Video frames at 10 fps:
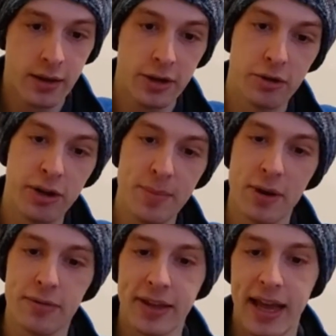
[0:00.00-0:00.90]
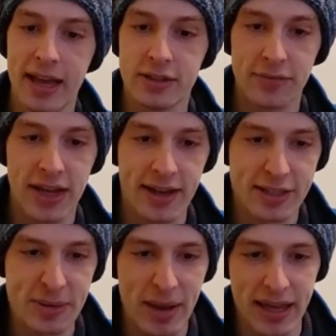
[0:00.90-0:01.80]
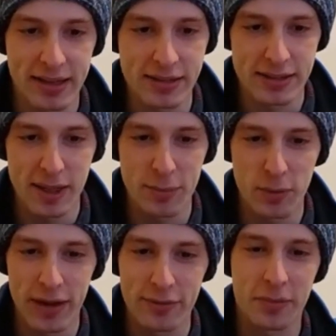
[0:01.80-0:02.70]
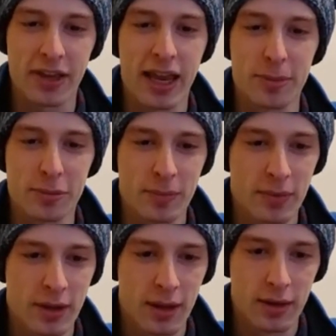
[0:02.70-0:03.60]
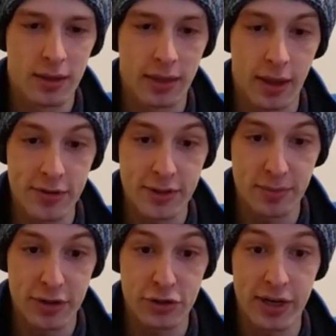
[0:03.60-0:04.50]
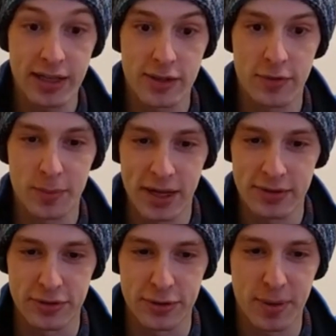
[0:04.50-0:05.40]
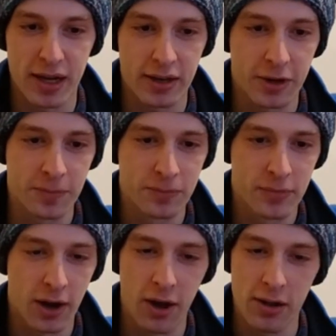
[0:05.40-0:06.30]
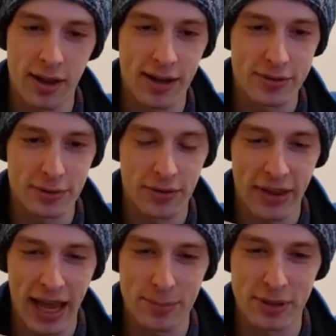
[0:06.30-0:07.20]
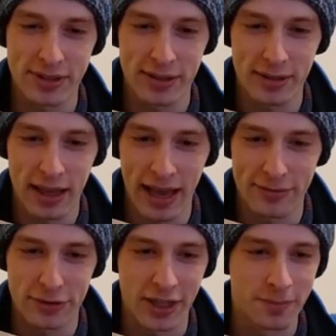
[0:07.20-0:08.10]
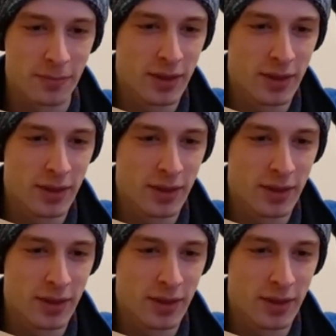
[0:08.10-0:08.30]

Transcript: You creep over the edge of the icy bank and slip away from the camp. There isn't much chance of the monsters spotting you. All eyes are on the hapless halfling.